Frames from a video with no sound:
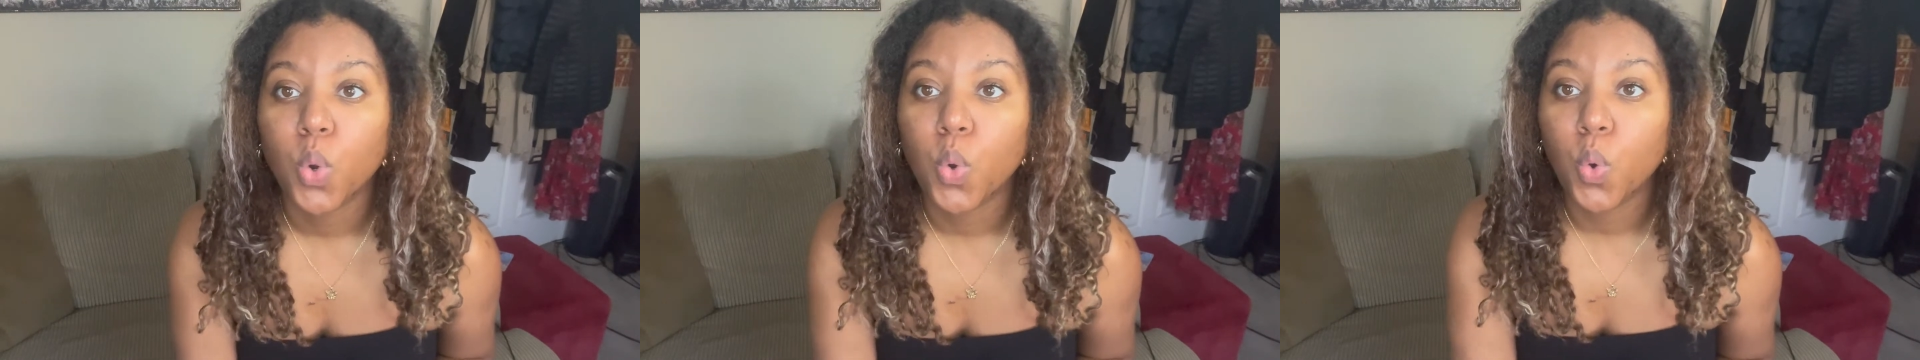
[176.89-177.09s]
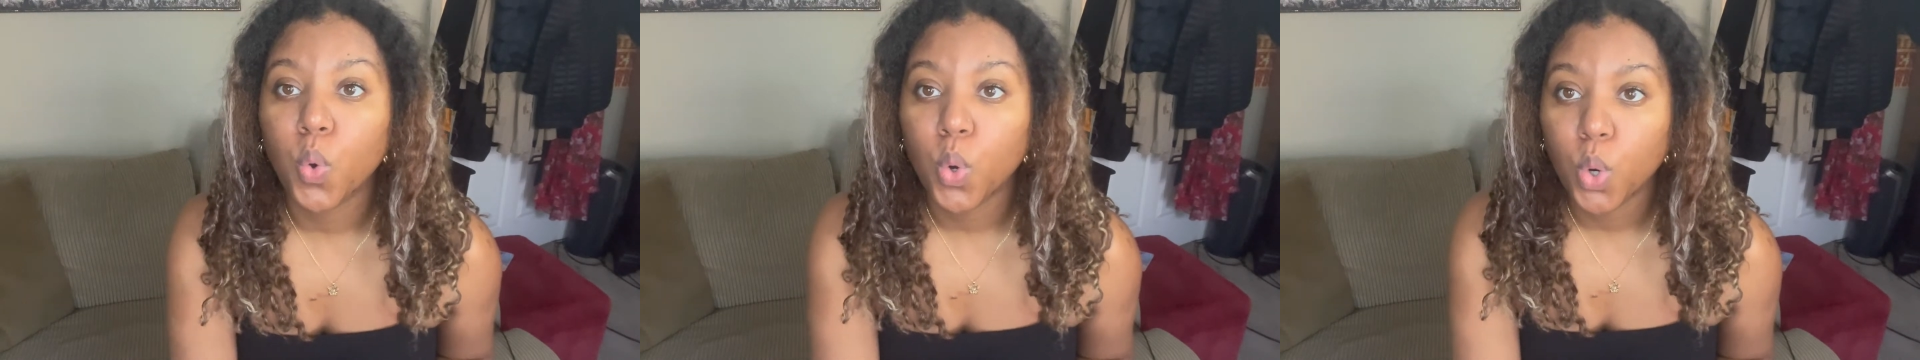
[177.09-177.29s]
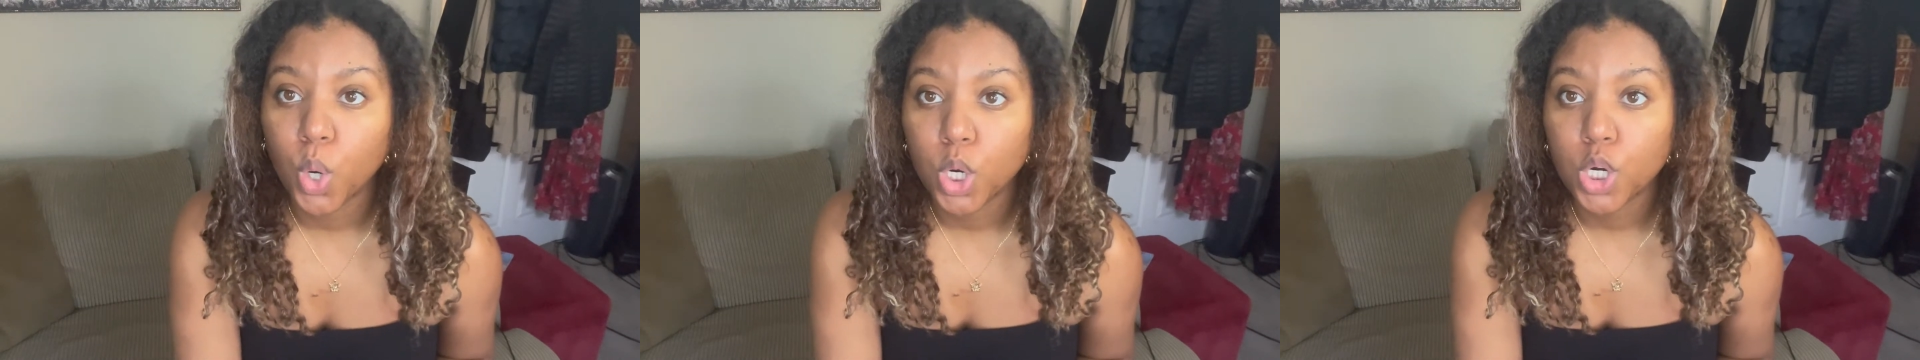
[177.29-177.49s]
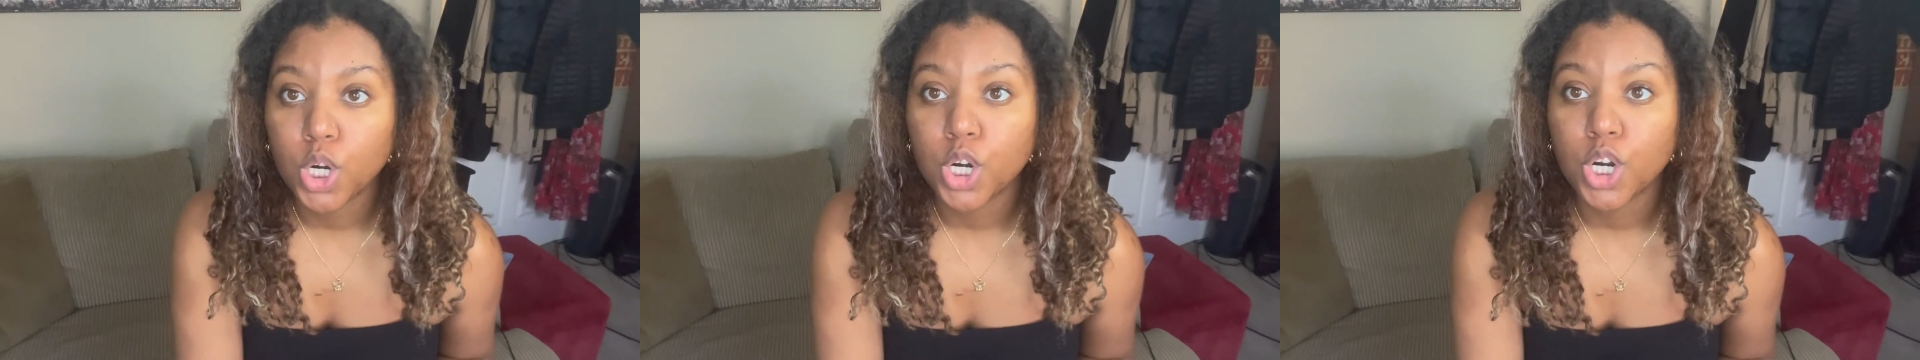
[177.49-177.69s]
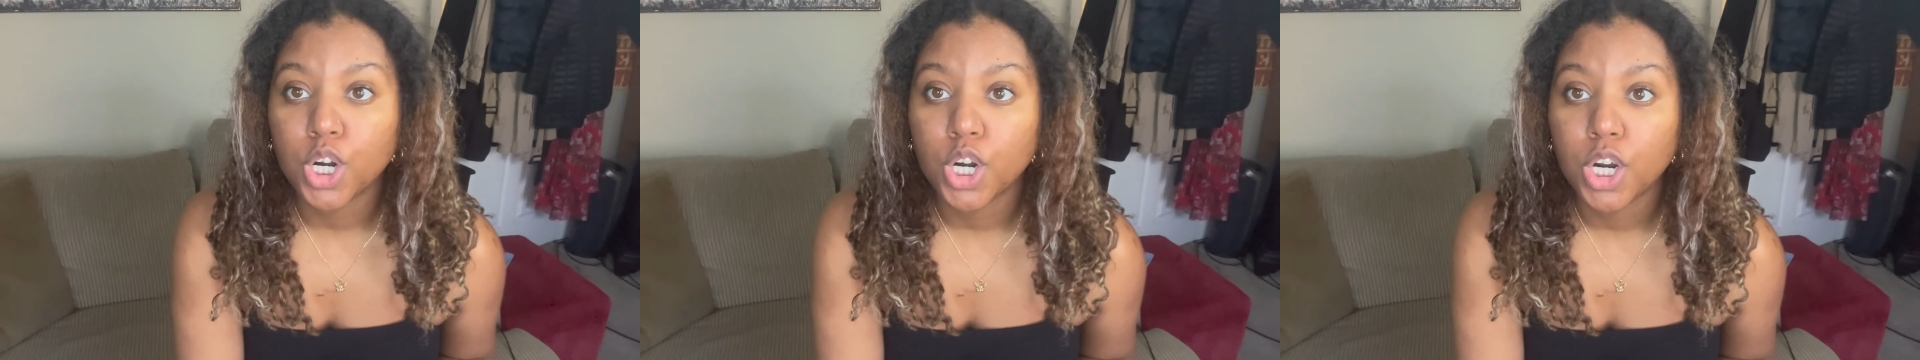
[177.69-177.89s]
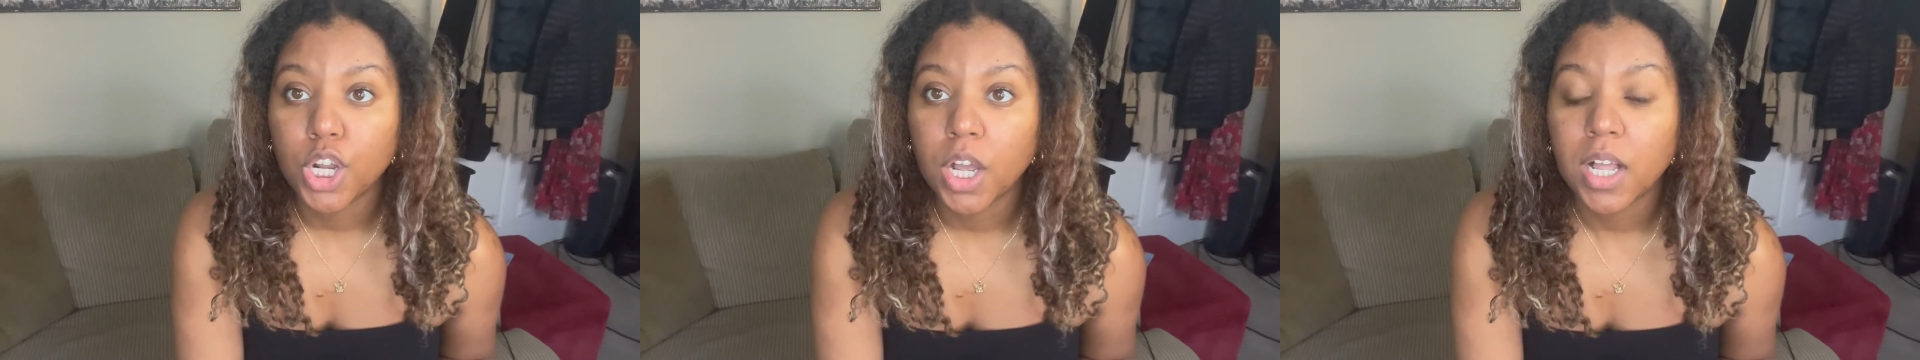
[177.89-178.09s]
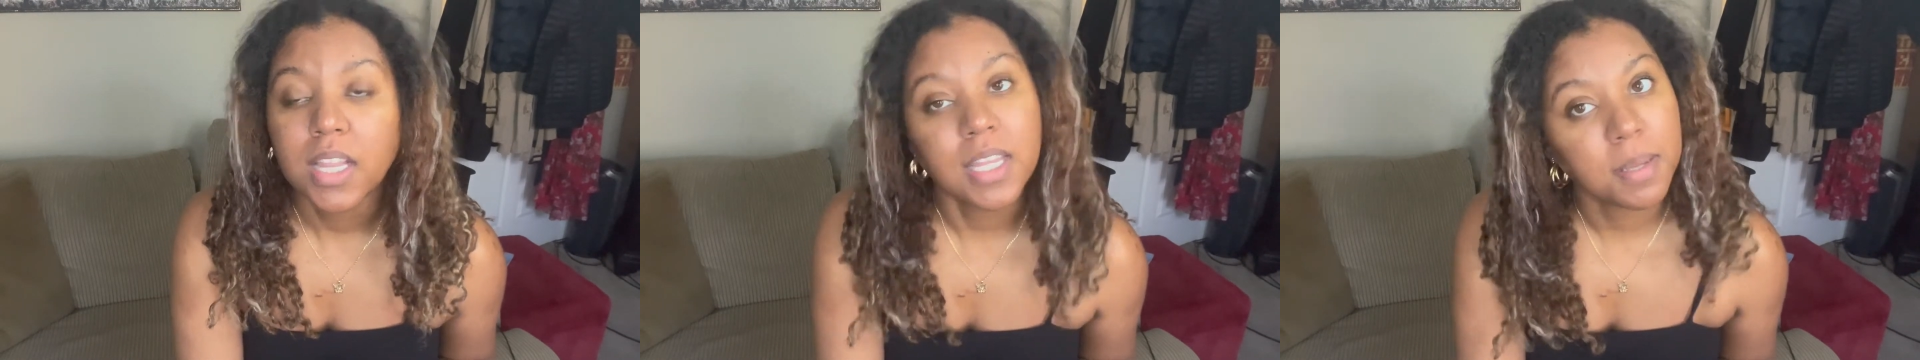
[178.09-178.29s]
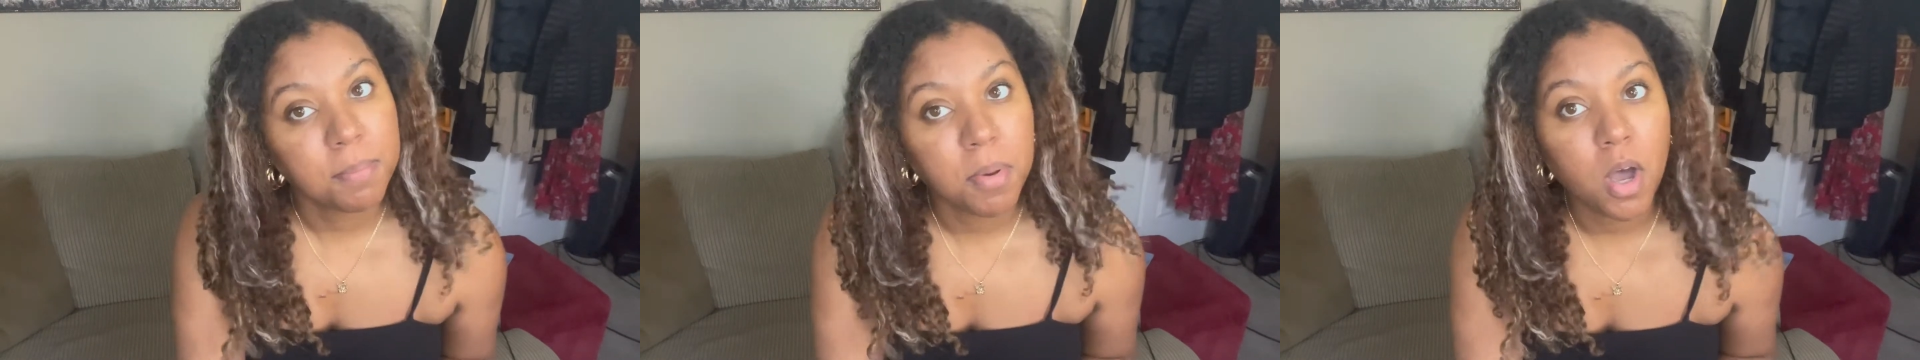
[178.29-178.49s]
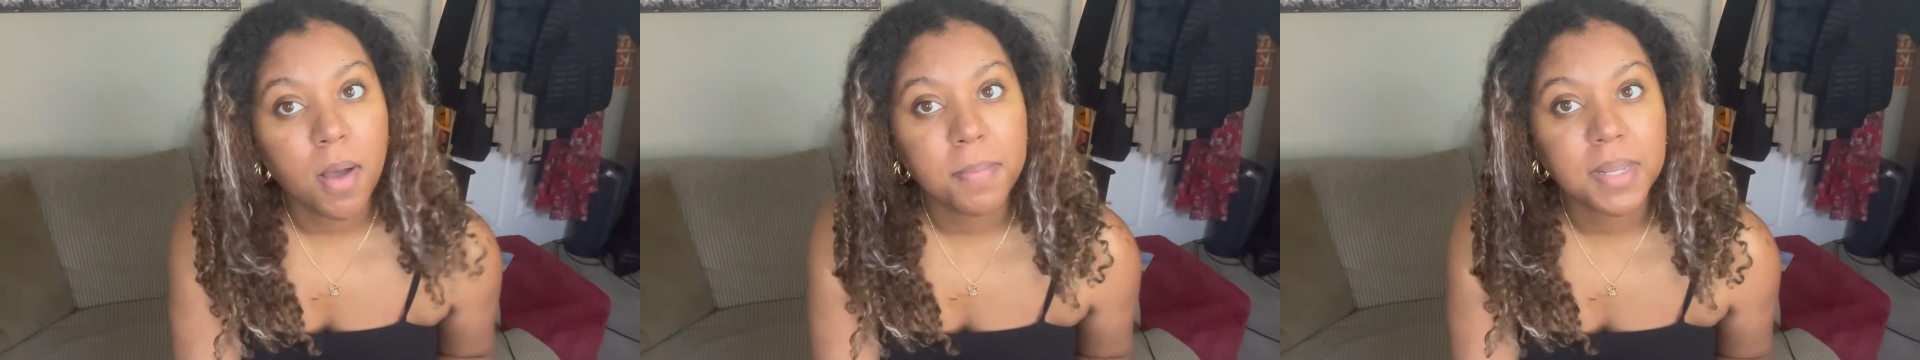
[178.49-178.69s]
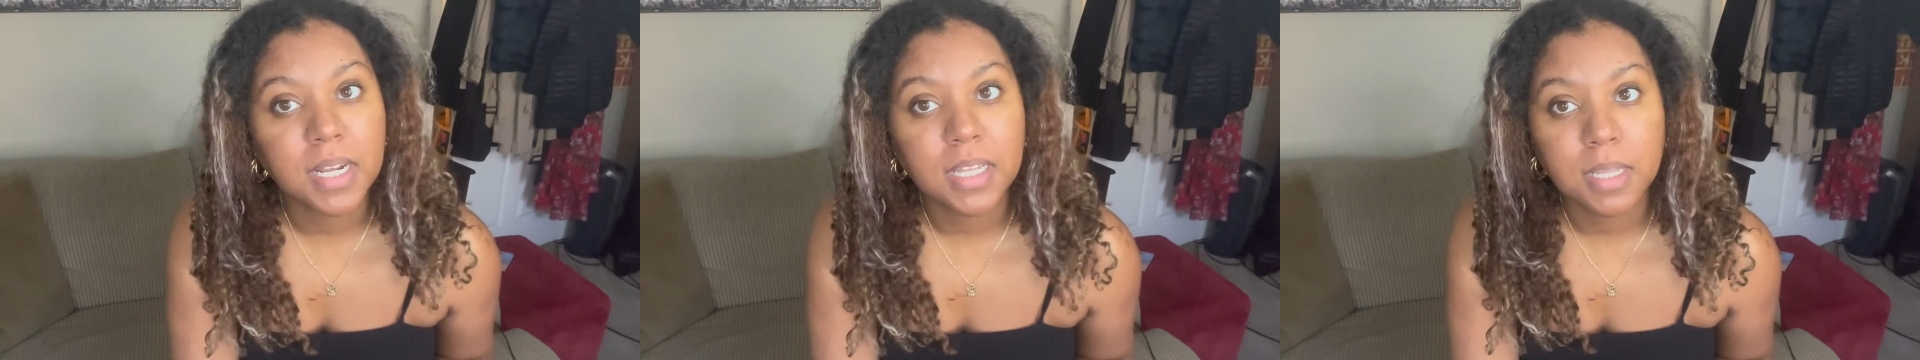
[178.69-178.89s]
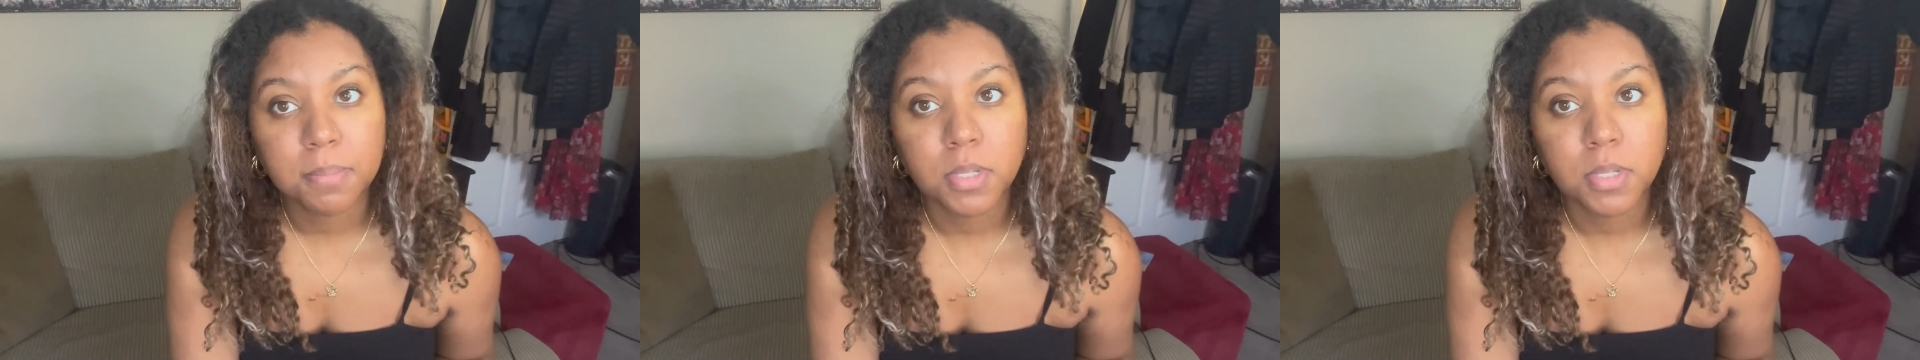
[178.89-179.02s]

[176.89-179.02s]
or a lip balm and a lip